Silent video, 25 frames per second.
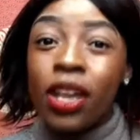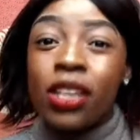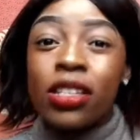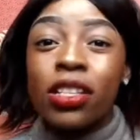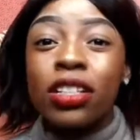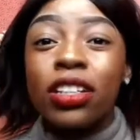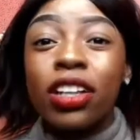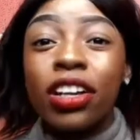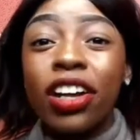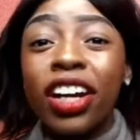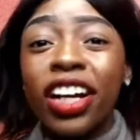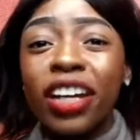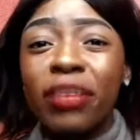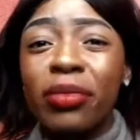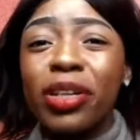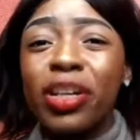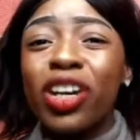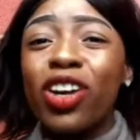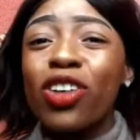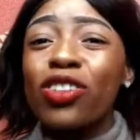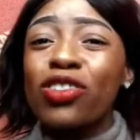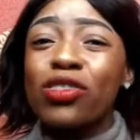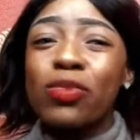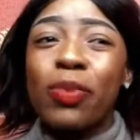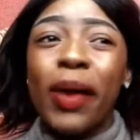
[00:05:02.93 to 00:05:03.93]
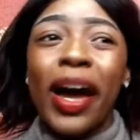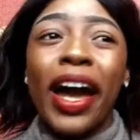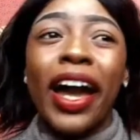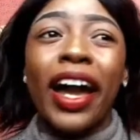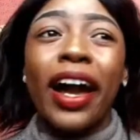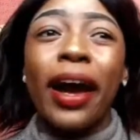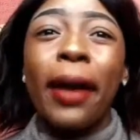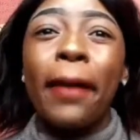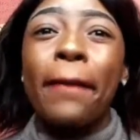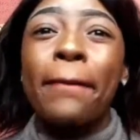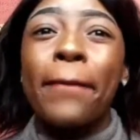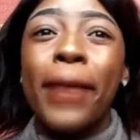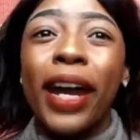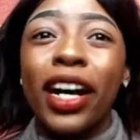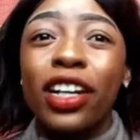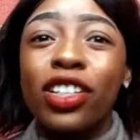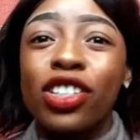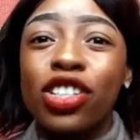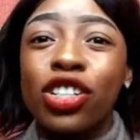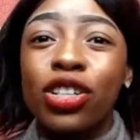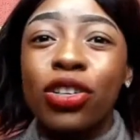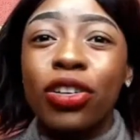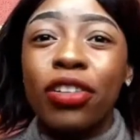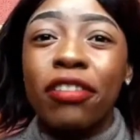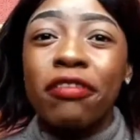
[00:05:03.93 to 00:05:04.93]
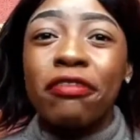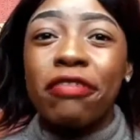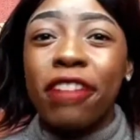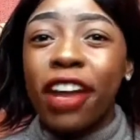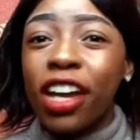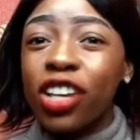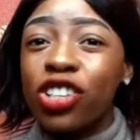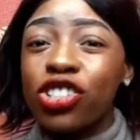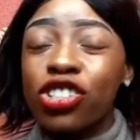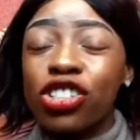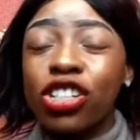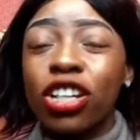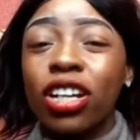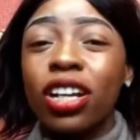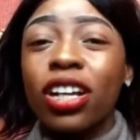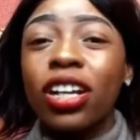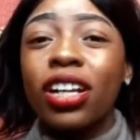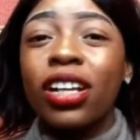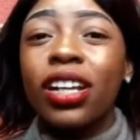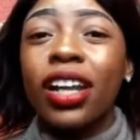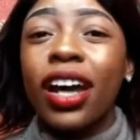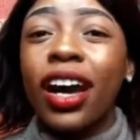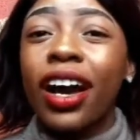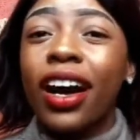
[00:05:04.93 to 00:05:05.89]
So diarrhea can be caused by bacterial infection,